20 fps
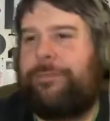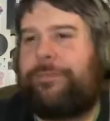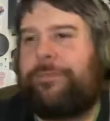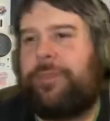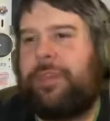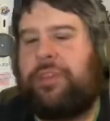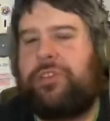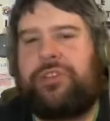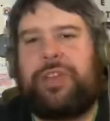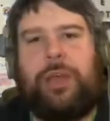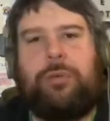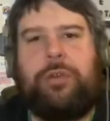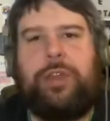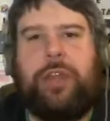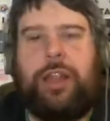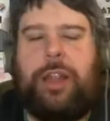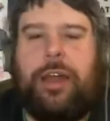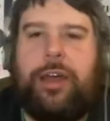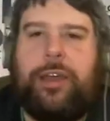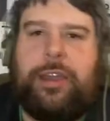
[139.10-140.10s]
you say what you
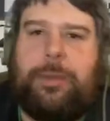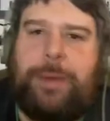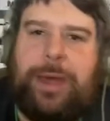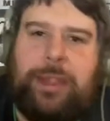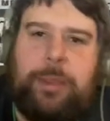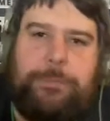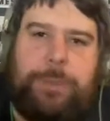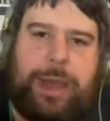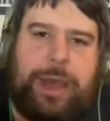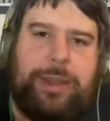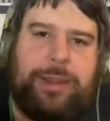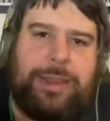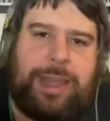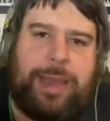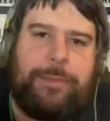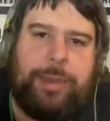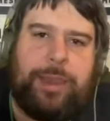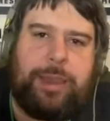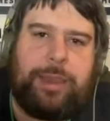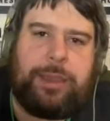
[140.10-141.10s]
like about the
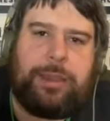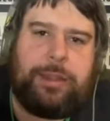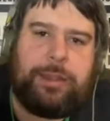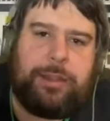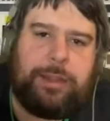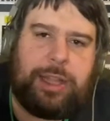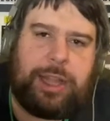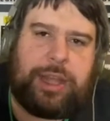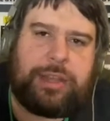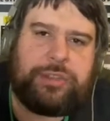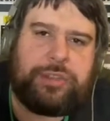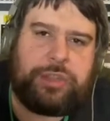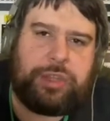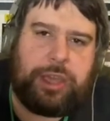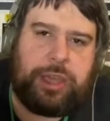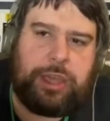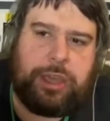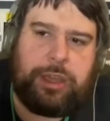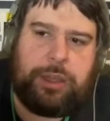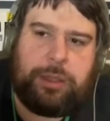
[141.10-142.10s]
pandemic last
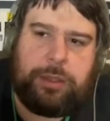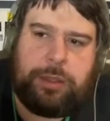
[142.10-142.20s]
year,